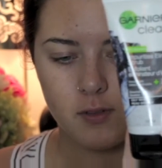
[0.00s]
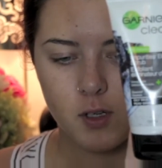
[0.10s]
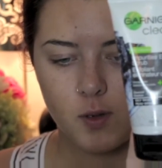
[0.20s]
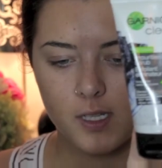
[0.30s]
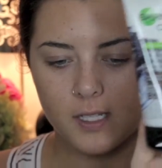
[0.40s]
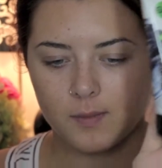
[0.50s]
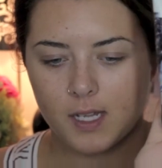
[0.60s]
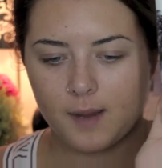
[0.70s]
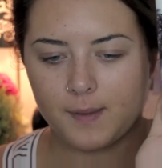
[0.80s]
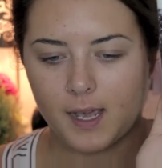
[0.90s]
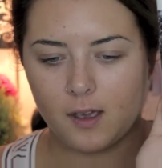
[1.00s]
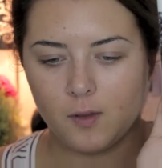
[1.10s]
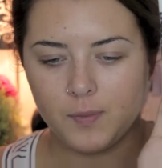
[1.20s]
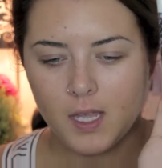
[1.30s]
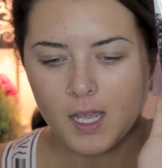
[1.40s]
for quite some time
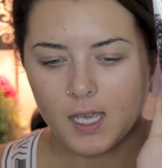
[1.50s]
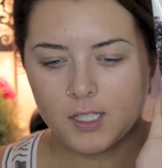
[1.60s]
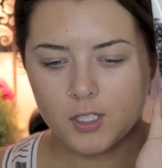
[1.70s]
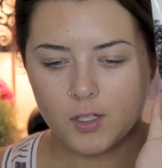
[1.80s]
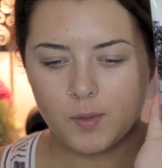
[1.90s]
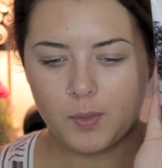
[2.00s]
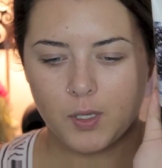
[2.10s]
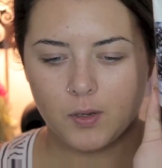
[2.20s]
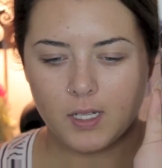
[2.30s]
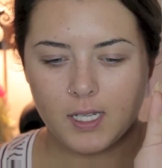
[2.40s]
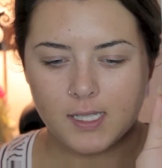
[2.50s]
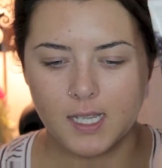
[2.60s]
now. It's their impurities